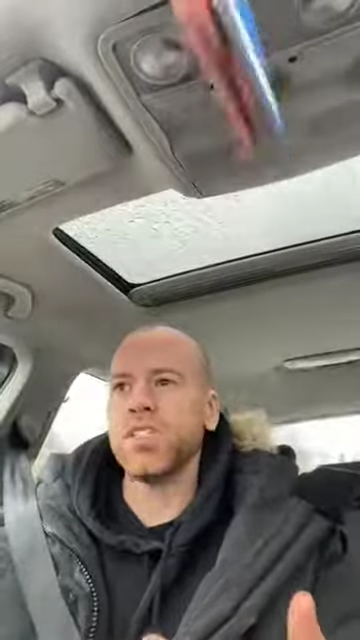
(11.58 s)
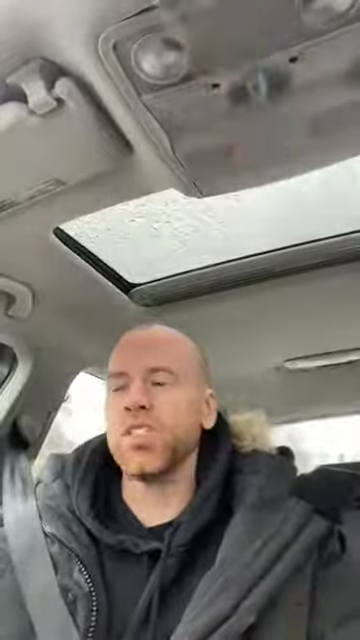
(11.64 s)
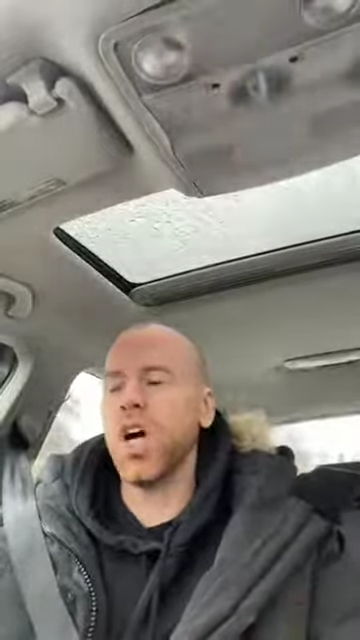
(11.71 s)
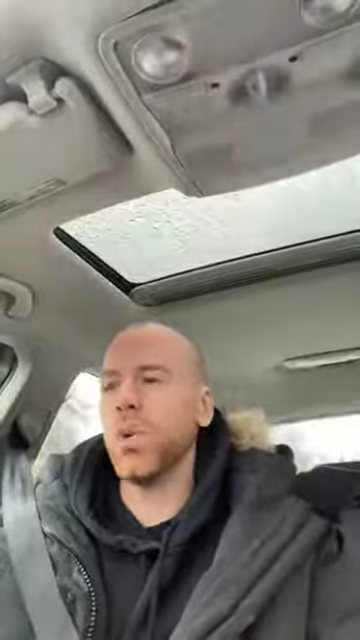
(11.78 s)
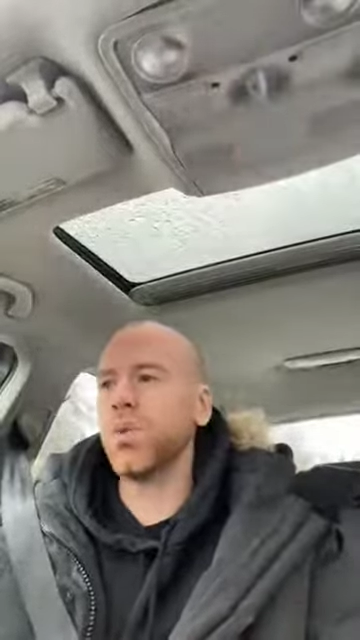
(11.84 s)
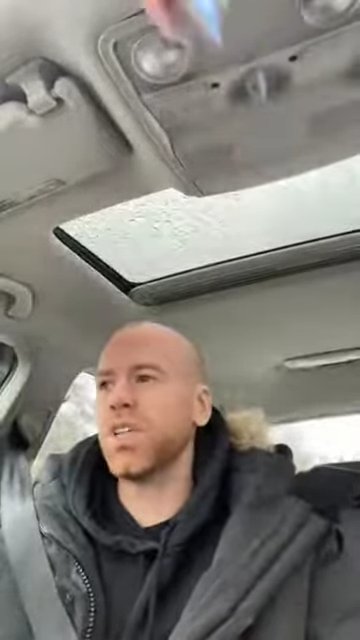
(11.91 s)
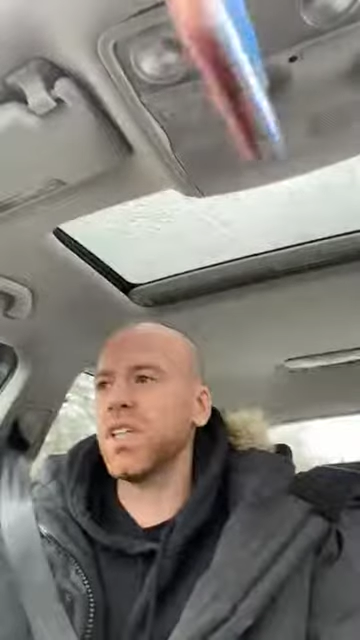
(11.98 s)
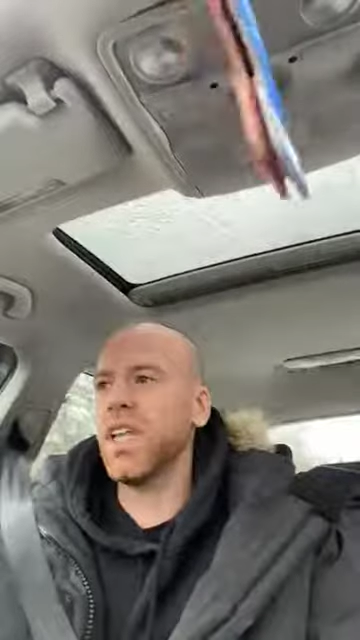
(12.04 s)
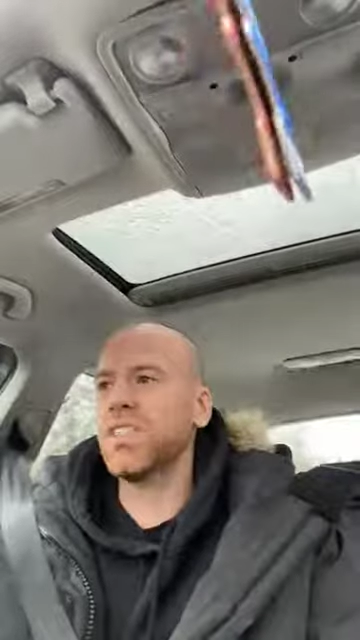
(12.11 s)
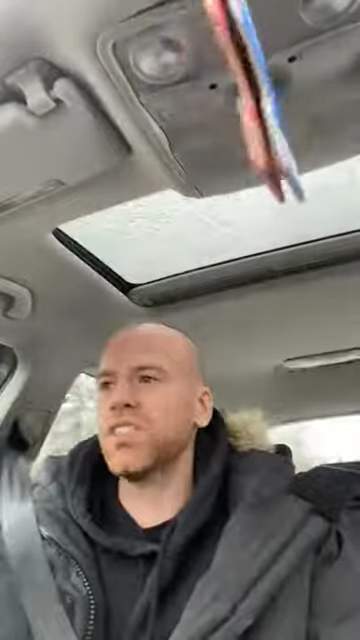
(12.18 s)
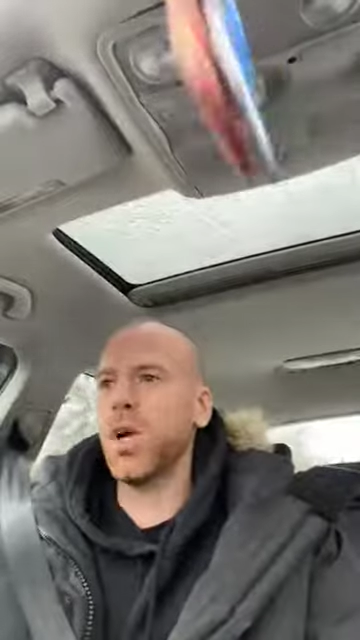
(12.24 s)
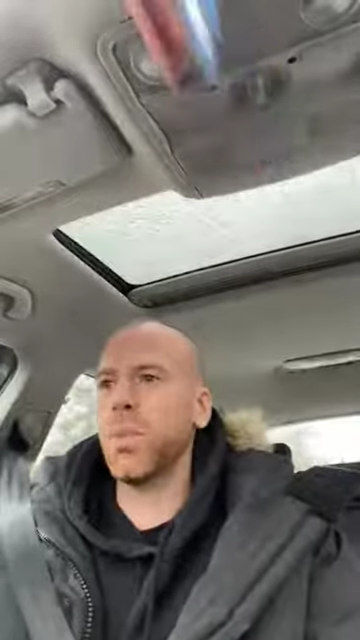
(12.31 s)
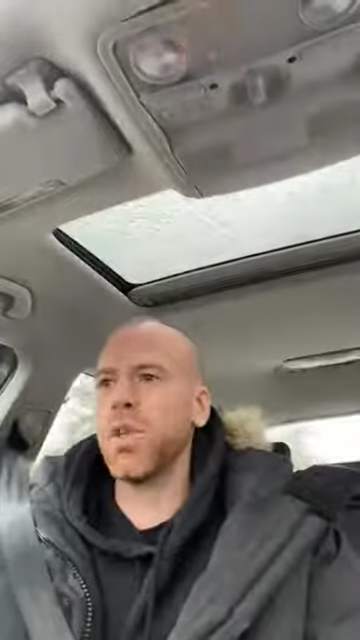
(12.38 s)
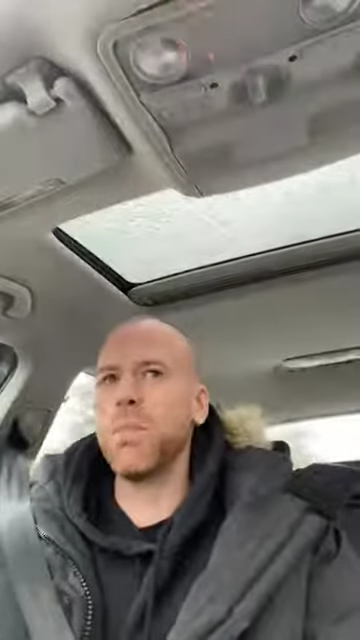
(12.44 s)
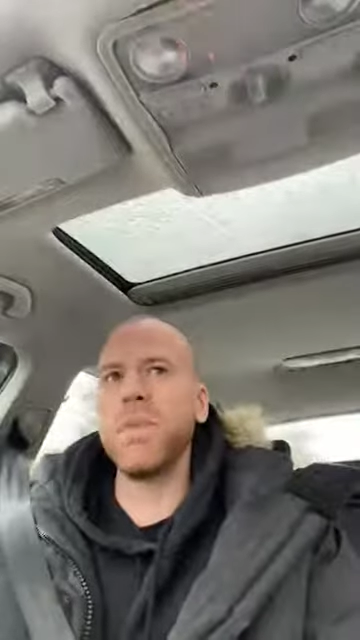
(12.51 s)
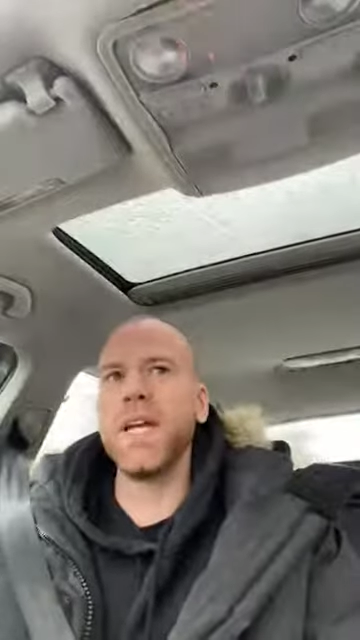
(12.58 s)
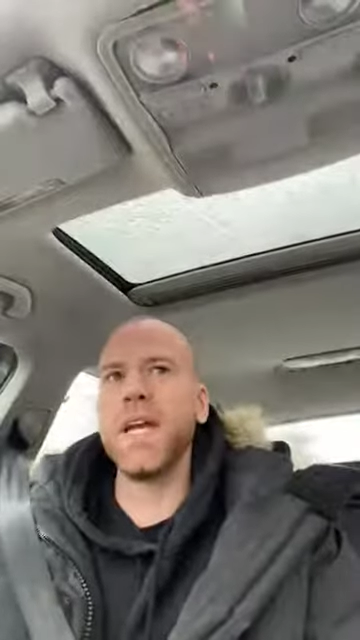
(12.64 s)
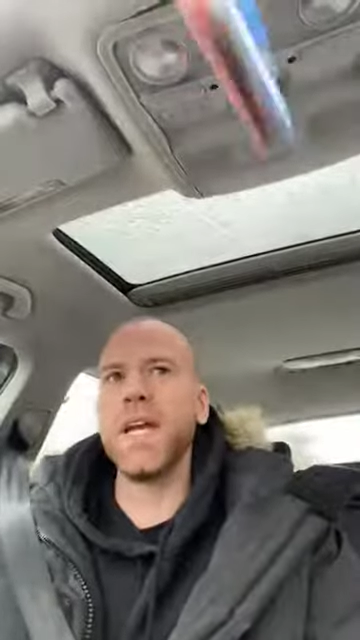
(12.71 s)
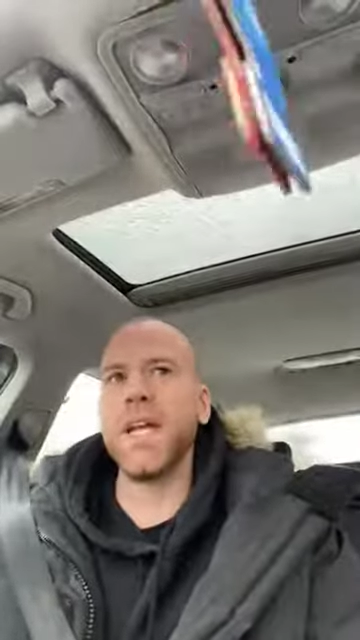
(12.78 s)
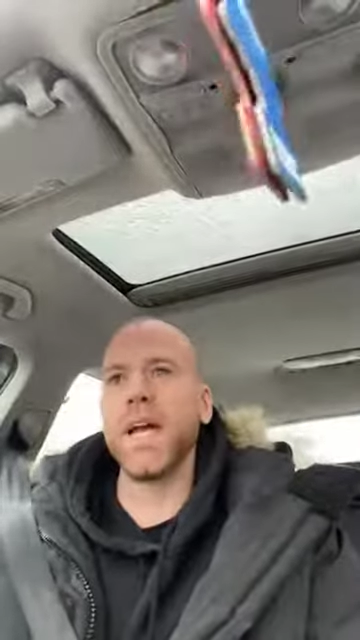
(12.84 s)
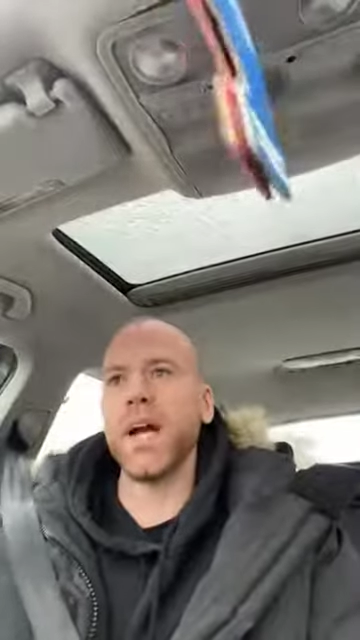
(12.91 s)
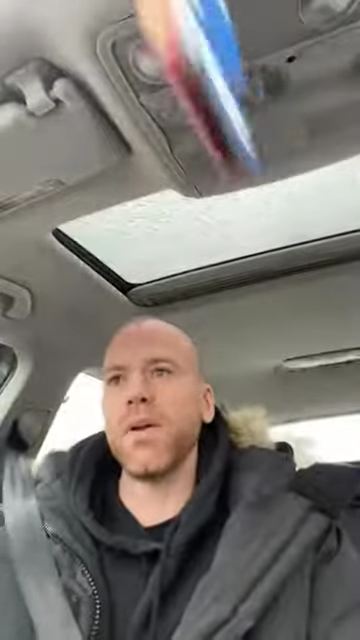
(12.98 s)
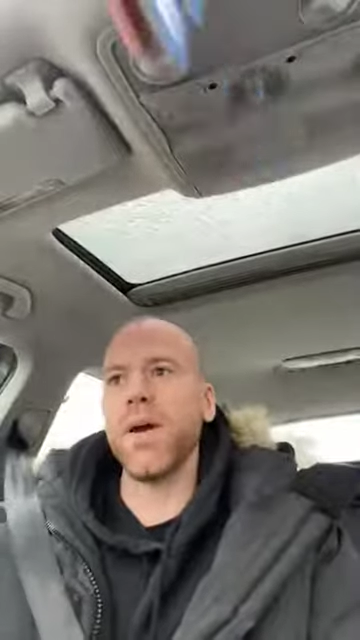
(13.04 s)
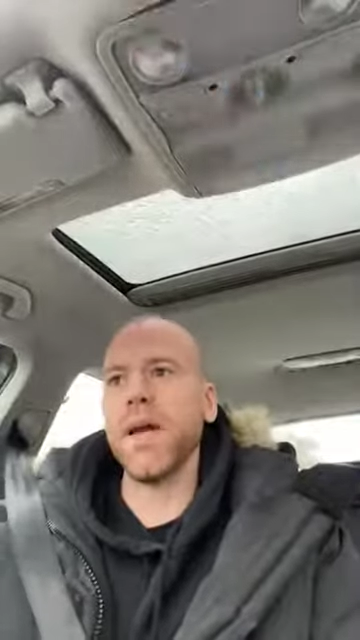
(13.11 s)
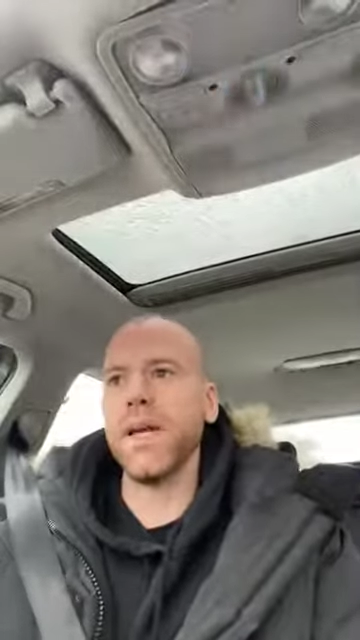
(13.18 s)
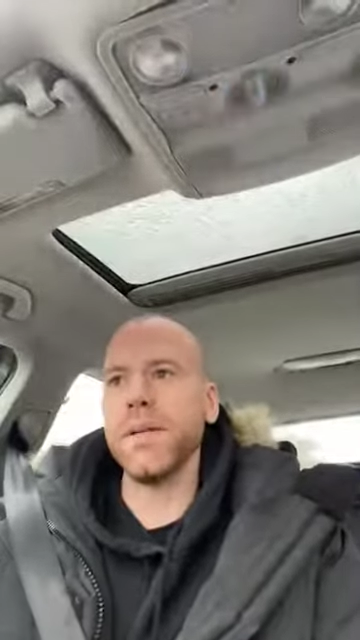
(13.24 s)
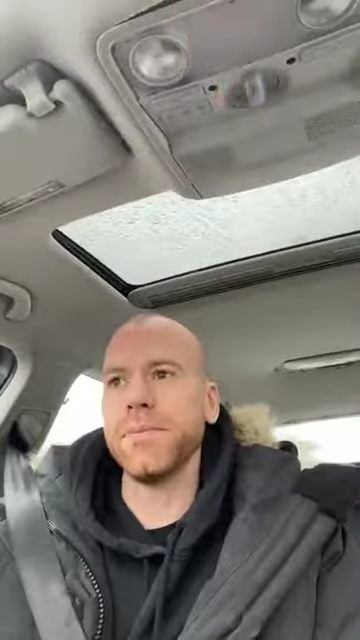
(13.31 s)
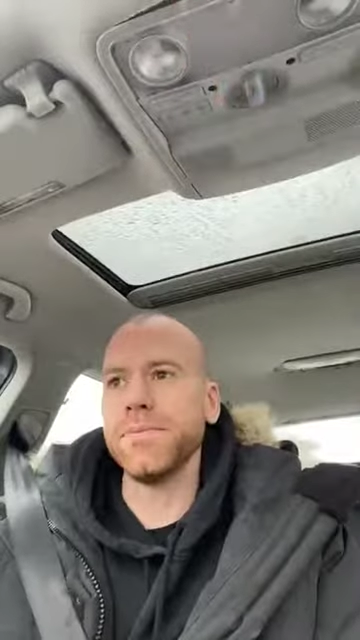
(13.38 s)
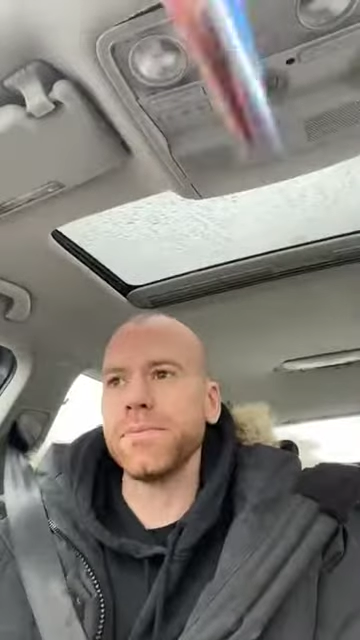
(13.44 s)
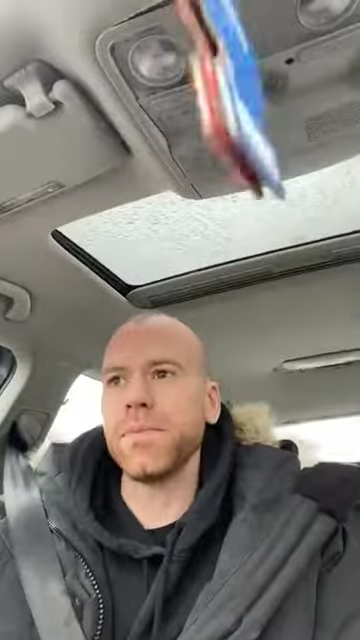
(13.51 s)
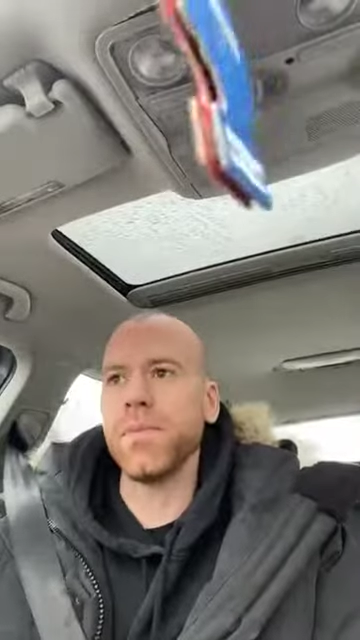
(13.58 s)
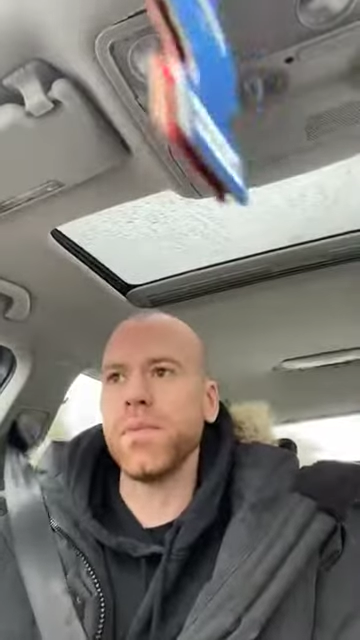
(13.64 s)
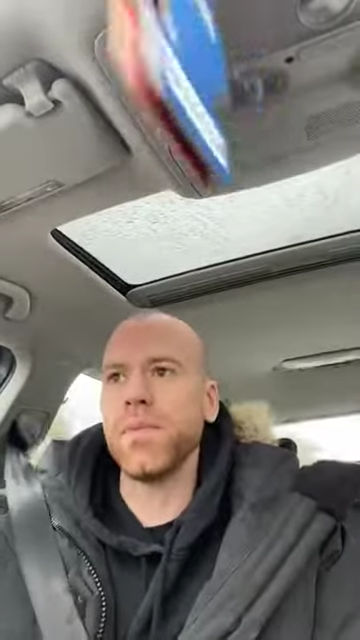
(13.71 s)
let's start with the beginning, all right?